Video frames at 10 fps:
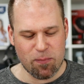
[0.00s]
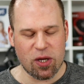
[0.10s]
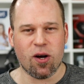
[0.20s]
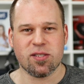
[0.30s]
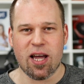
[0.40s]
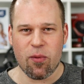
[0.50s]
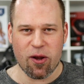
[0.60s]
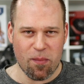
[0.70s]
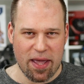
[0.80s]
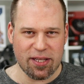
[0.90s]
because I
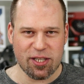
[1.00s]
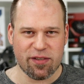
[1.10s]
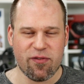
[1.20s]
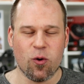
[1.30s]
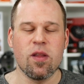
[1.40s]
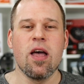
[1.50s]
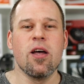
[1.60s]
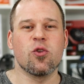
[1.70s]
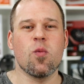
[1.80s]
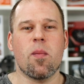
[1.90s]
recommended this phone
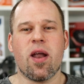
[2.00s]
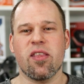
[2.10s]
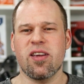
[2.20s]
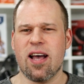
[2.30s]
to my brother.